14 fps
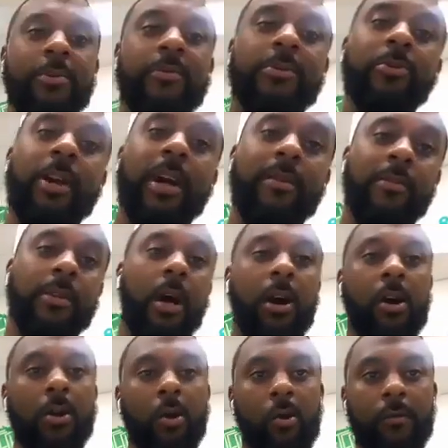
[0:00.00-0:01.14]
you've traveled
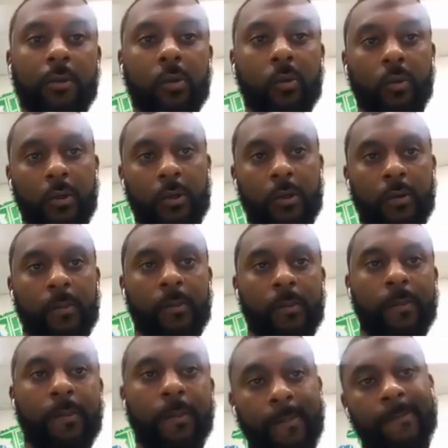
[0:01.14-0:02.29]
all over the world.
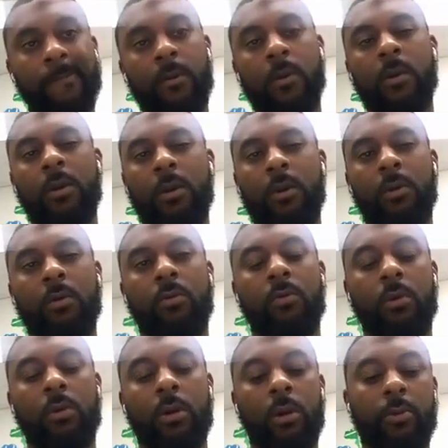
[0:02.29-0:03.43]

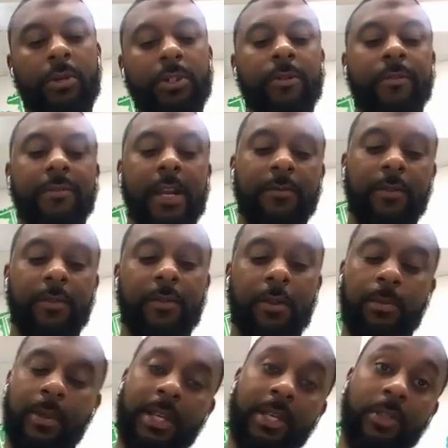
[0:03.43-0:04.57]
What was your favorite
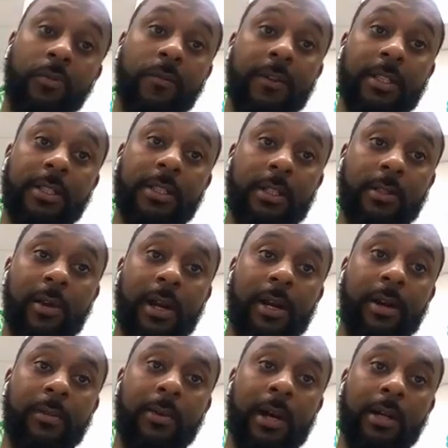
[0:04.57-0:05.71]
place you visited
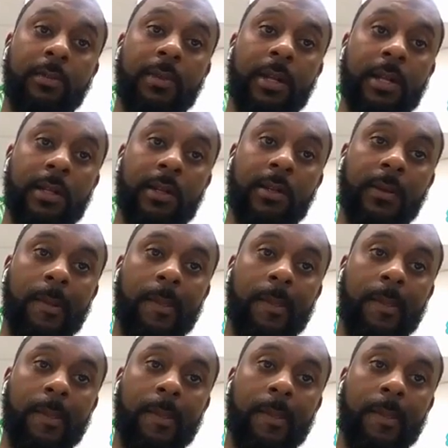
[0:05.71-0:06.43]
while competing?